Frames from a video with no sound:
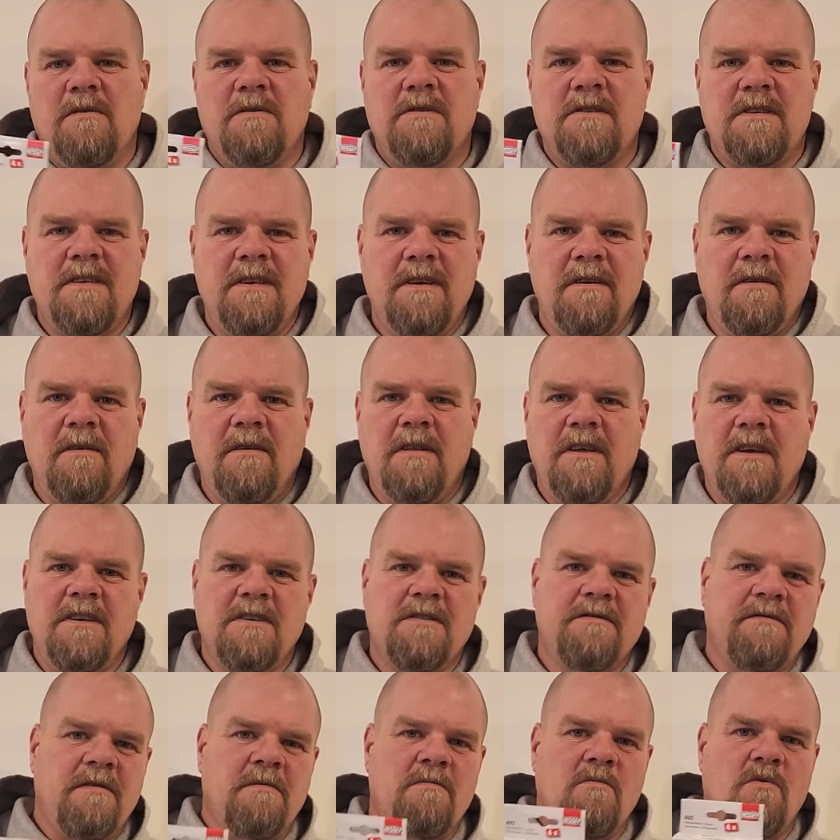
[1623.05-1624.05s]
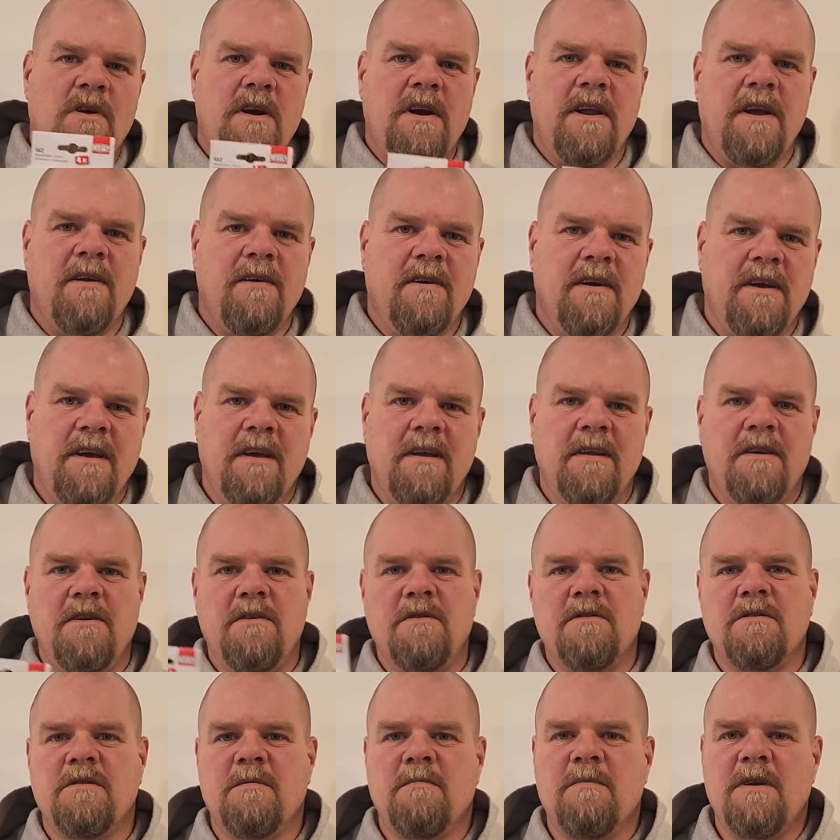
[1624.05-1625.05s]
steal these from one area and
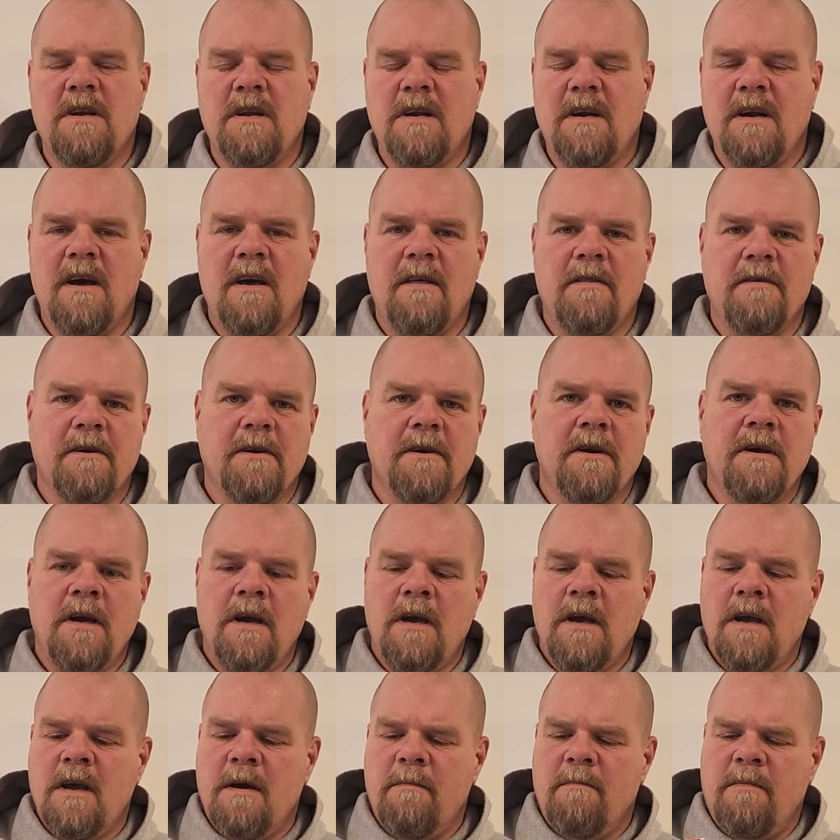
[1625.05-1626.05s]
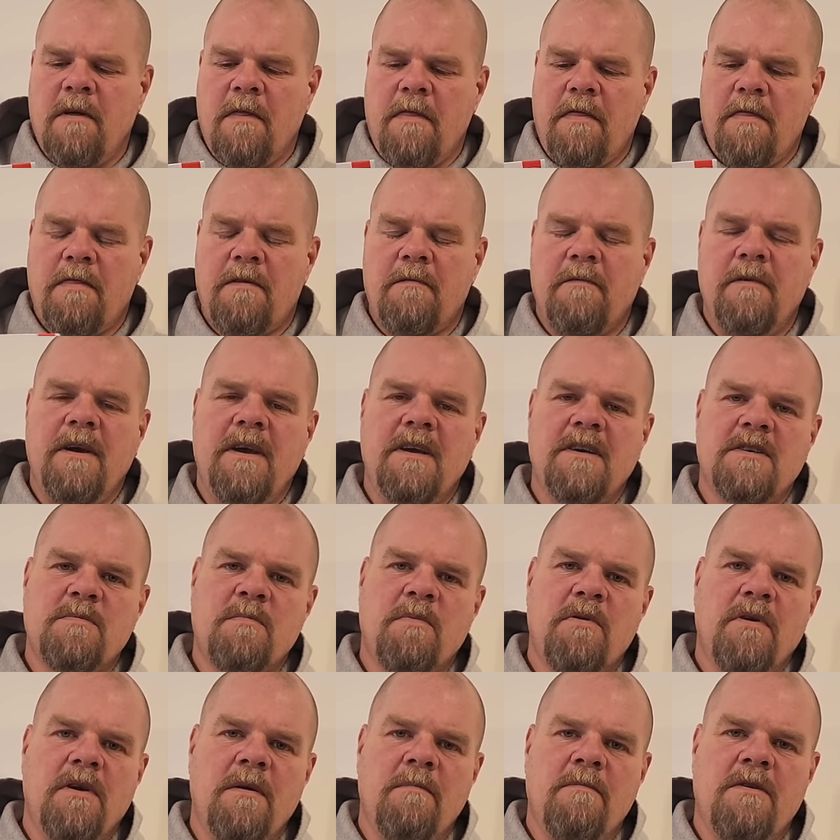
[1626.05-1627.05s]
use them in another, but three is
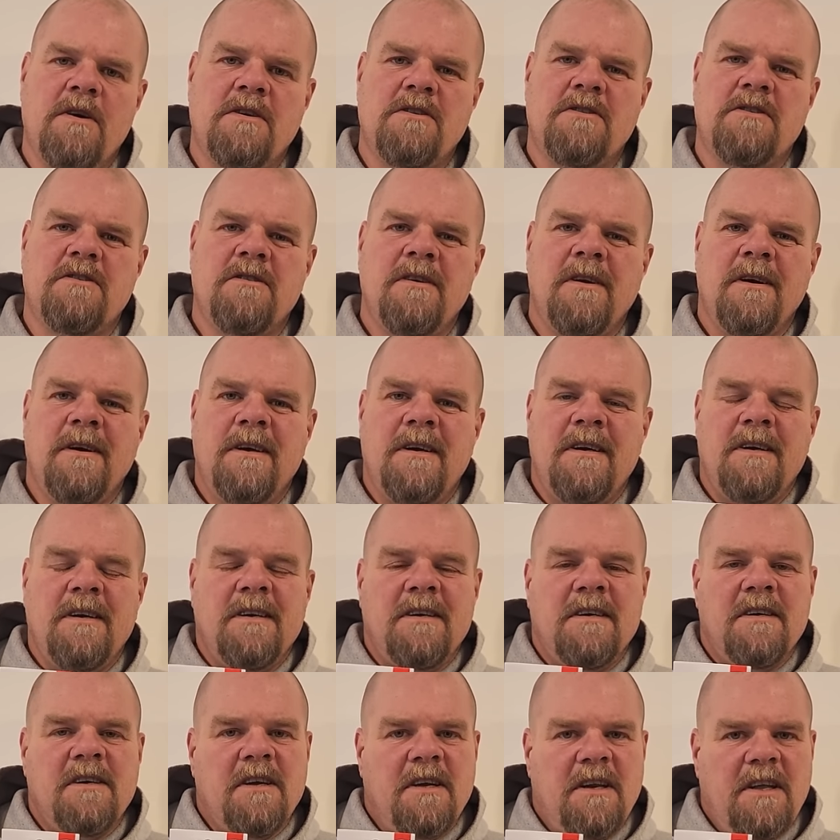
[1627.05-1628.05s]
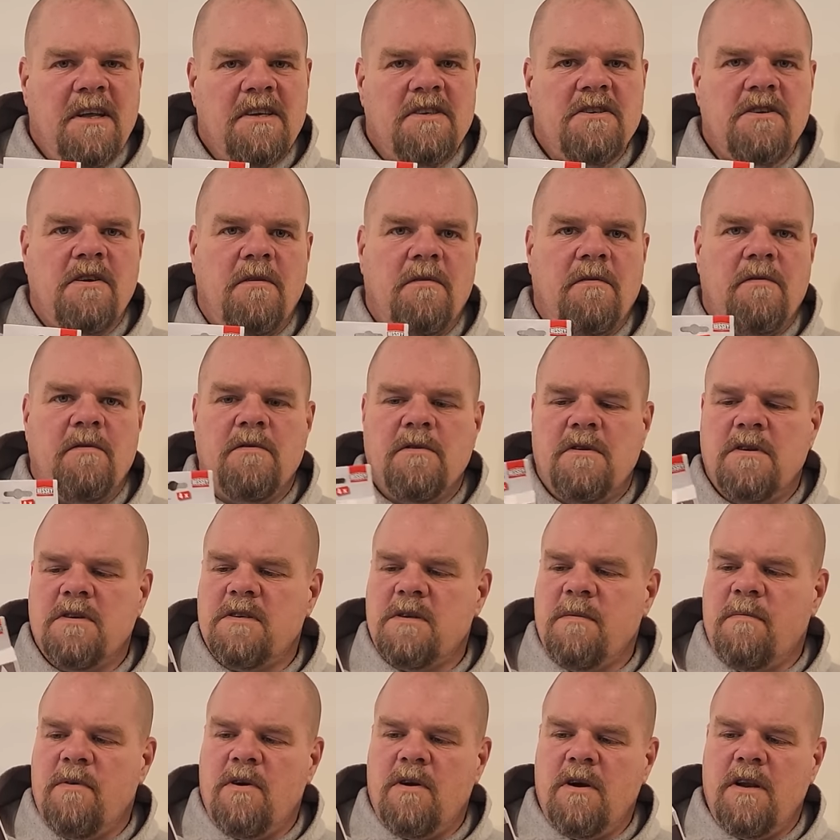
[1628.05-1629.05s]
pretty much could get you through
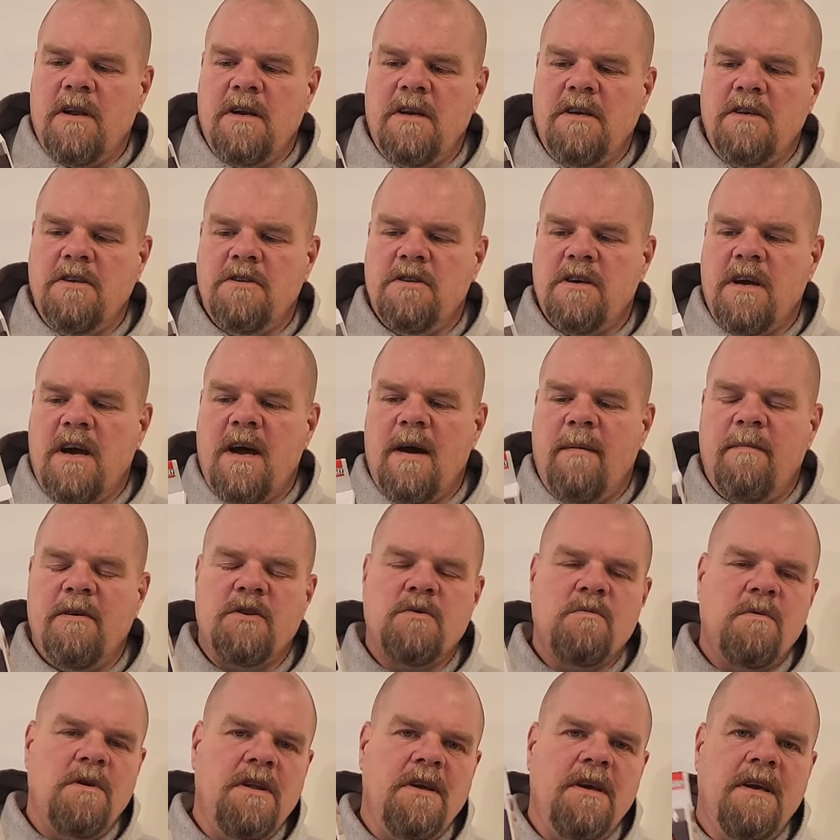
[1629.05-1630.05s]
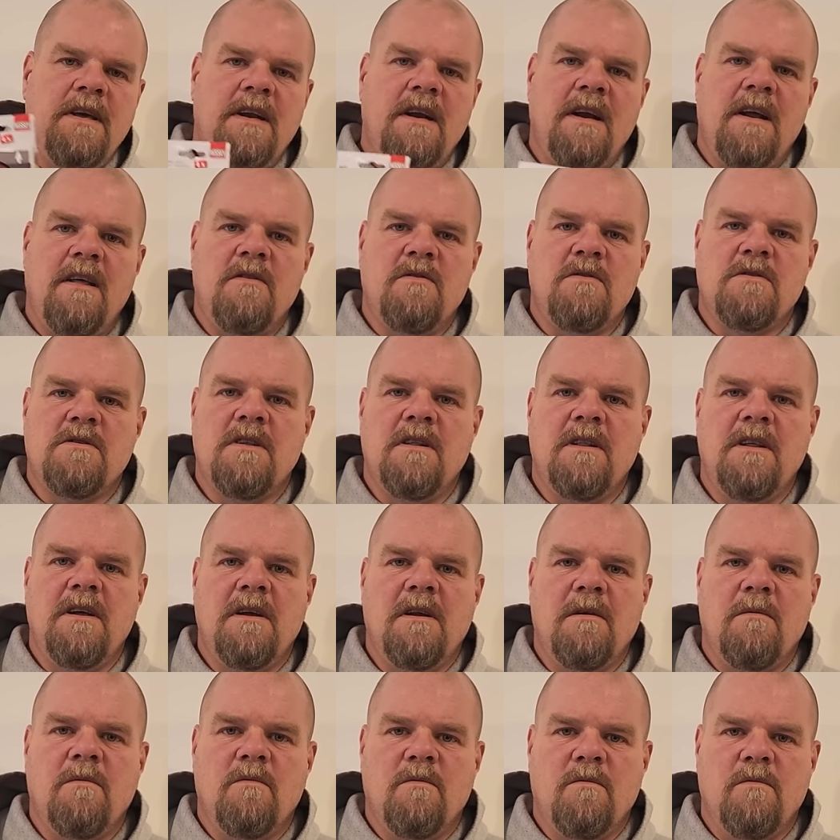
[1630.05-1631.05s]
just about any job. It's when you get on those
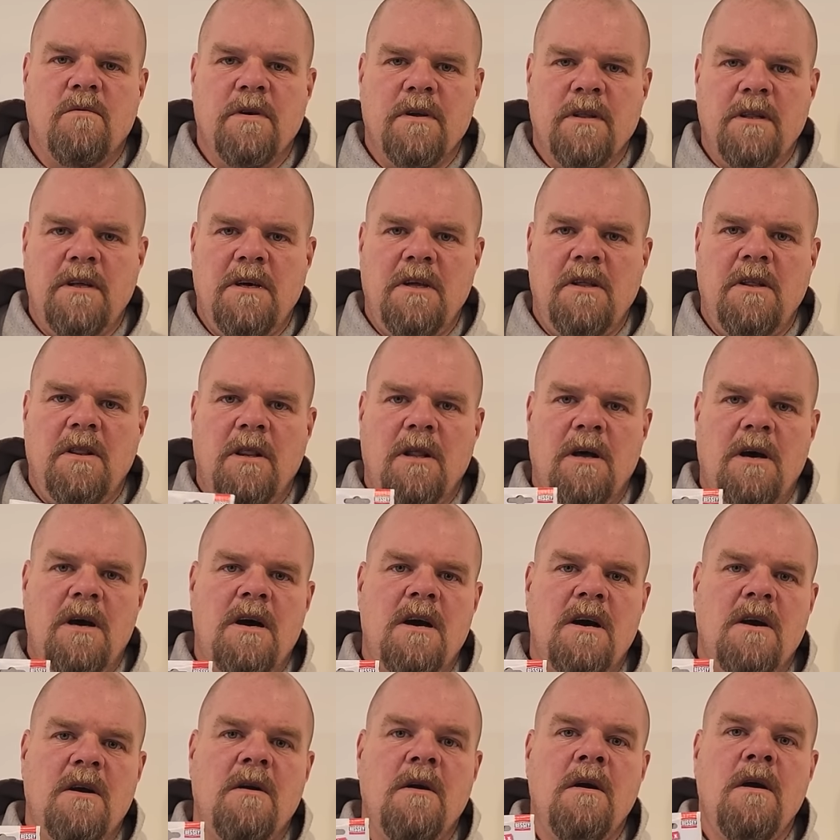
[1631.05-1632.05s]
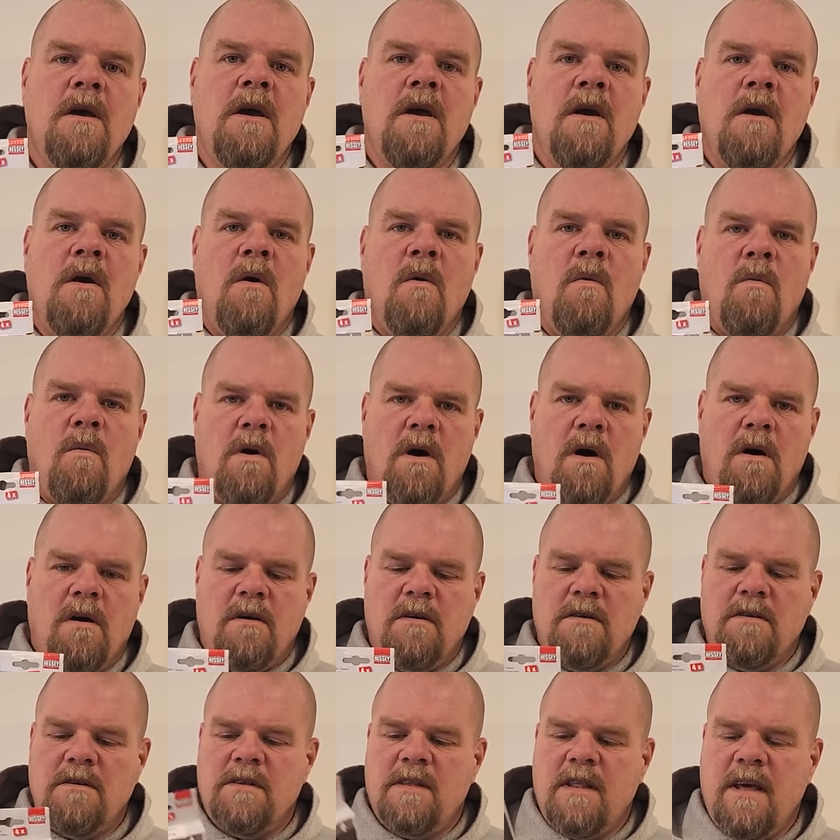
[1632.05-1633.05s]
really long
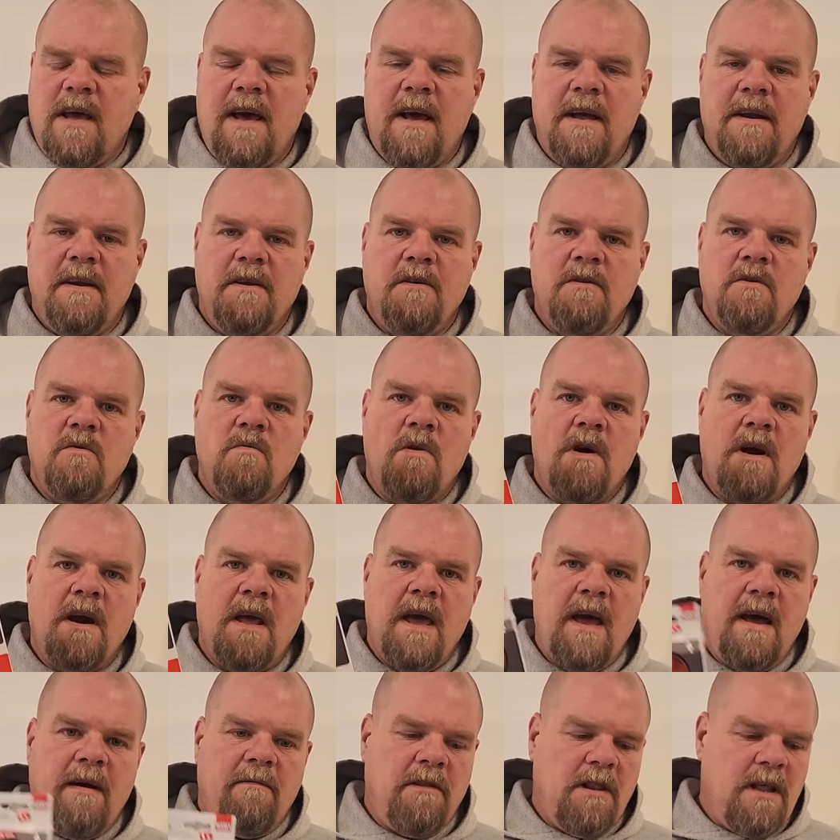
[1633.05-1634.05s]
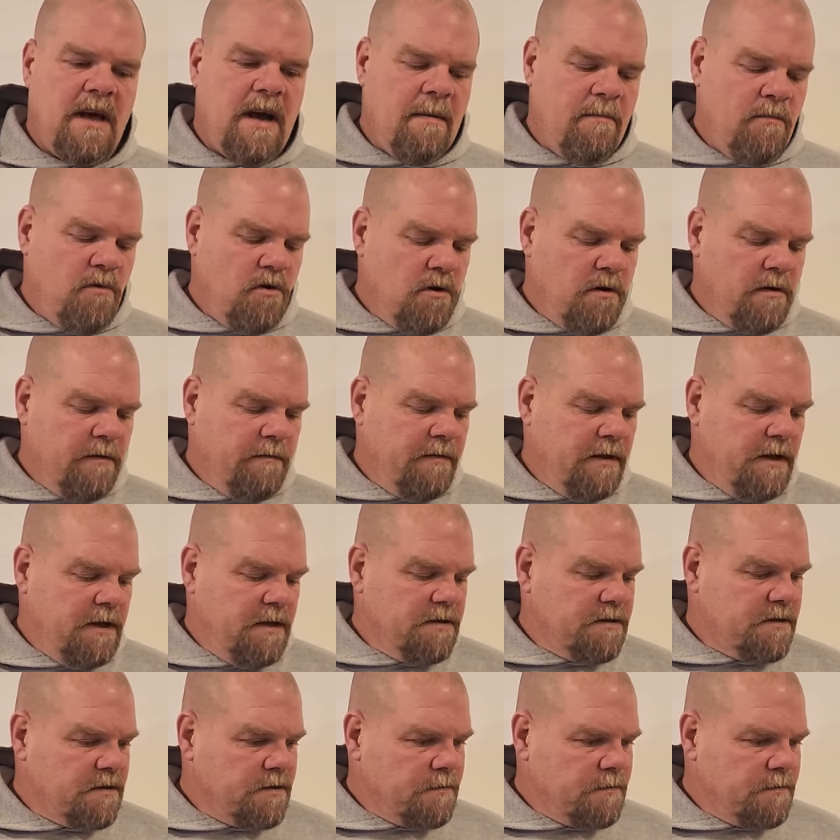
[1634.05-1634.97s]
walls that you'd want to have a lot more of these.